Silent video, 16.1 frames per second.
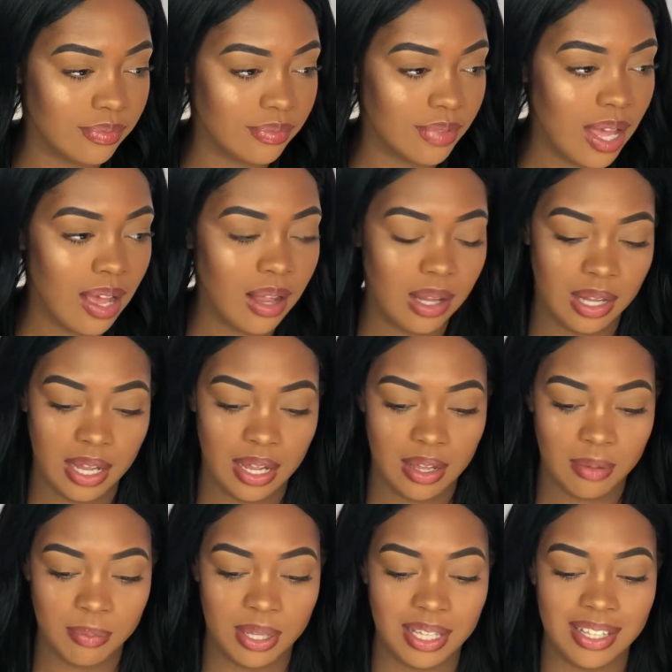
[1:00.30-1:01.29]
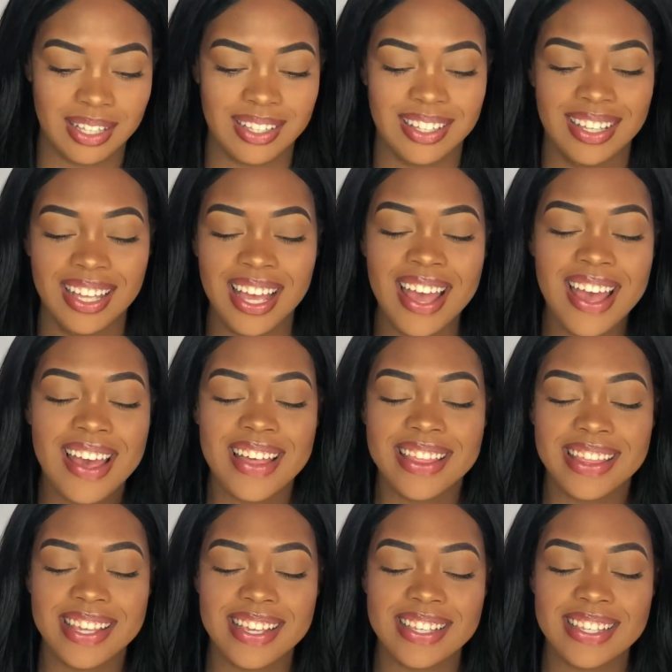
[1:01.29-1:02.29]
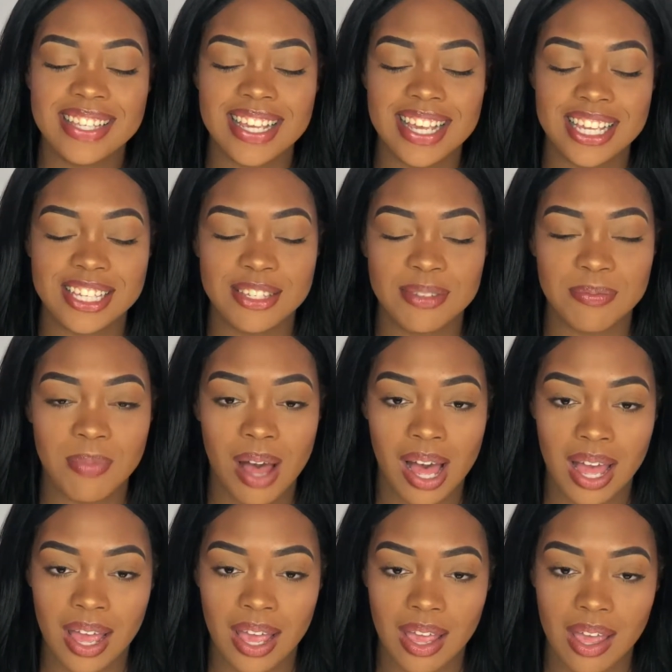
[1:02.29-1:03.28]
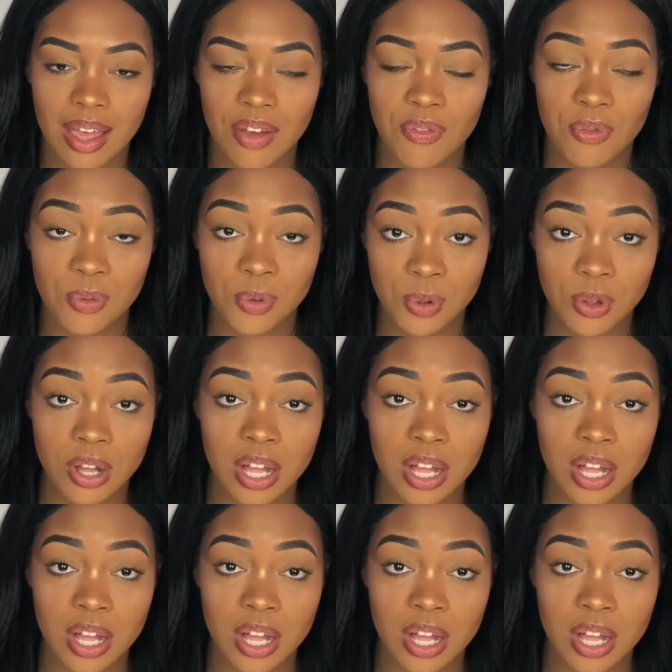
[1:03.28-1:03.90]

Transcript: Not glam. This is my full